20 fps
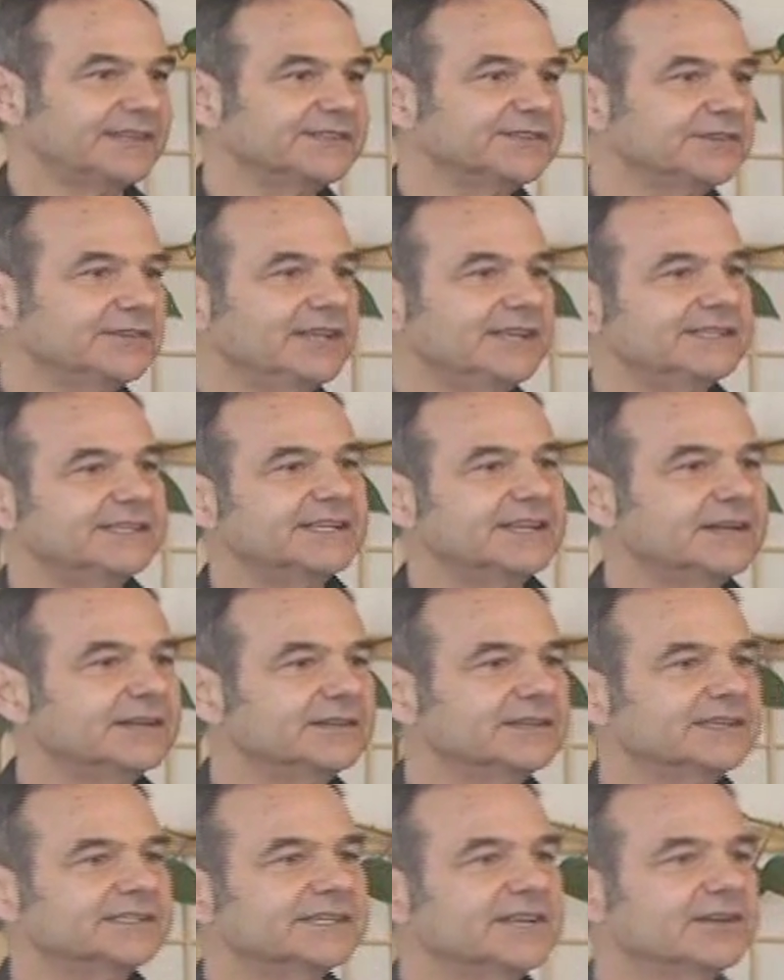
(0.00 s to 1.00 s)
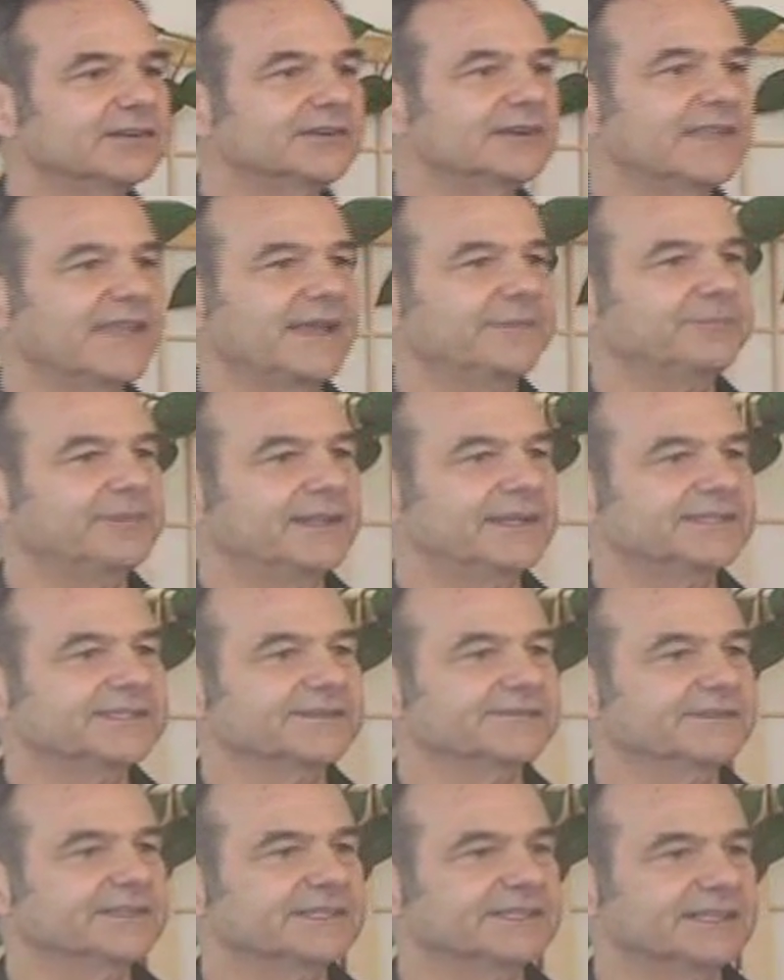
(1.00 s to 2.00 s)
So let's go to that
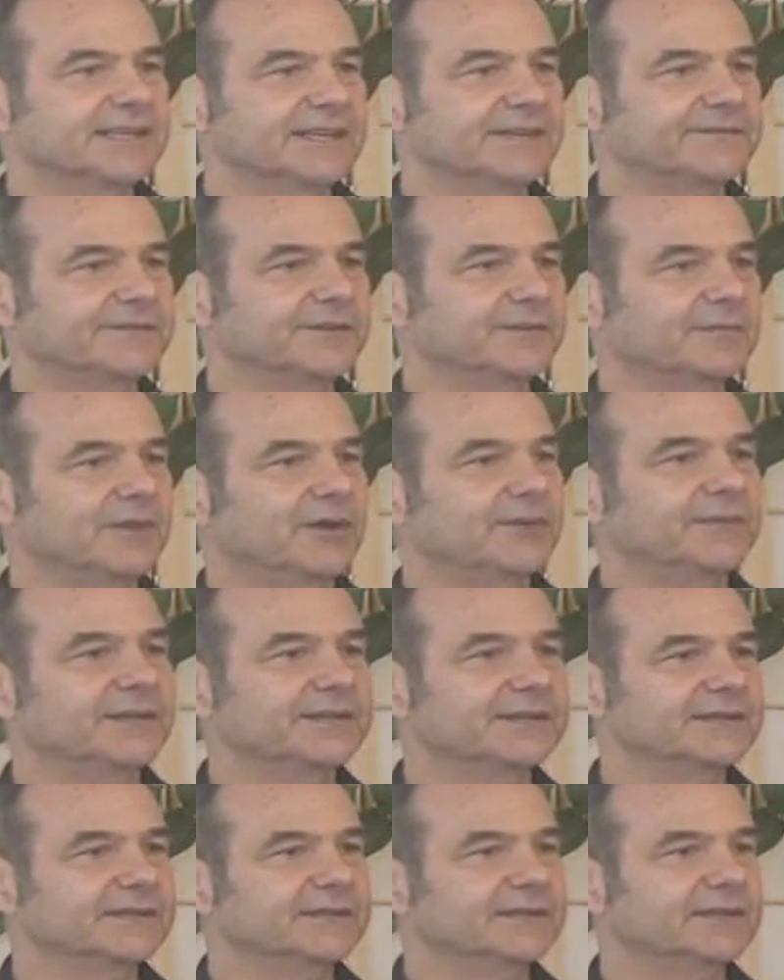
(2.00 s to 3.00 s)
place of listening for a moment.